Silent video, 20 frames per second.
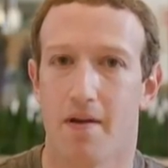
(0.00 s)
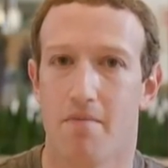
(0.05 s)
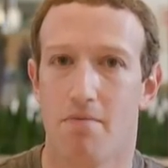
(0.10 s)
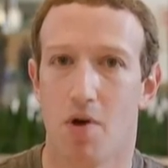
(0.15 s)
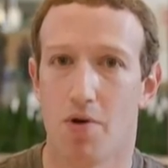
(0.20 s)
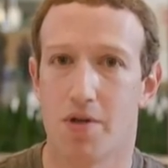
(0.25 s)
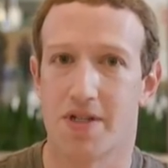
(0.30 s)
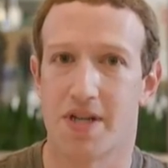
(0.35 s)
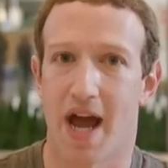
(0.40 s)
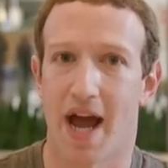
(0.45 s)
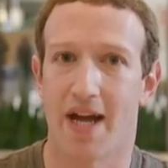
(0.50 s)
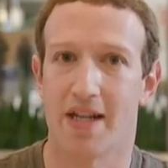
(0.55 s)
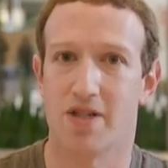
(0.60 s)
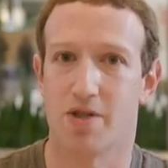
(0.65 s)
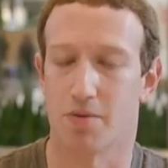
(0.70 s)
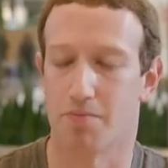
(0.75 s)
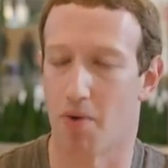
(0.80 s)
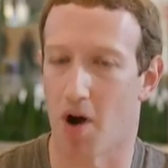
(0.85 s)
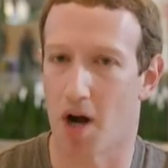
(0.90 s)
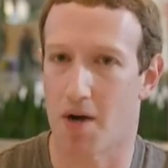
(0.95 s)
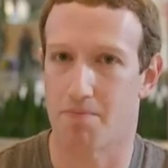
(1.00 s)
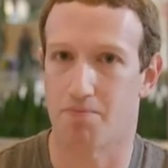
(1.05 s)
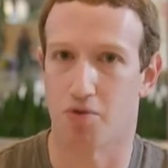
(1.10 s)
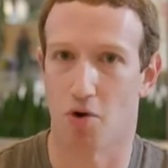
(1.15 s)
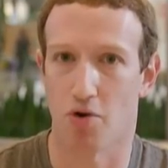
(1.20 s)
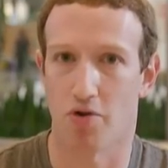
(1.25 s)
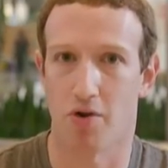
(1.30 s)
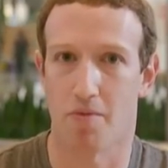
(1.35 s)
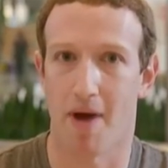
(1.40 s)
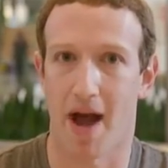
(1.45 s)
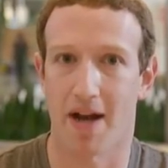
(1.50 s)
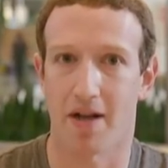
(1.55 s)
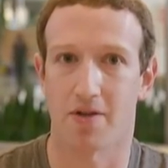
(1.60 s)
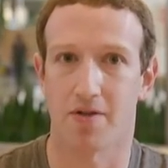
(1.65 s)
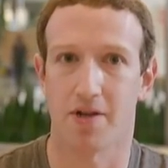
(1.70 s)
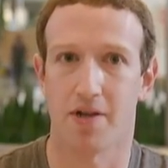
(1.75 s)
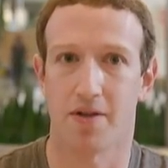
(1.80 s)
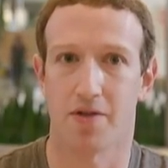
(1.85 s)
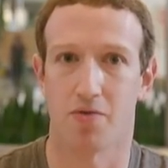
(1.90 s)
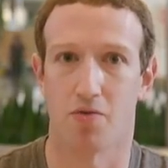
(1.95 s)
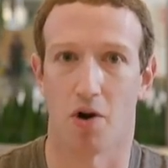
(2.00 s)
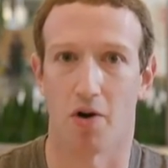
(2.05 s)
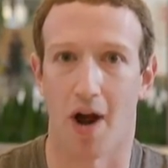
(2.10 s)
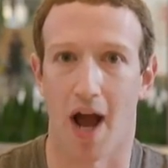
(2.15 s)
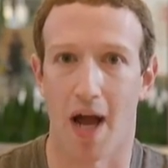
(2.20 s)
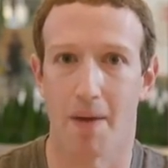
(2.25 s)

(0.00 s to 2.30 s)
Most ads are bought programmatically through our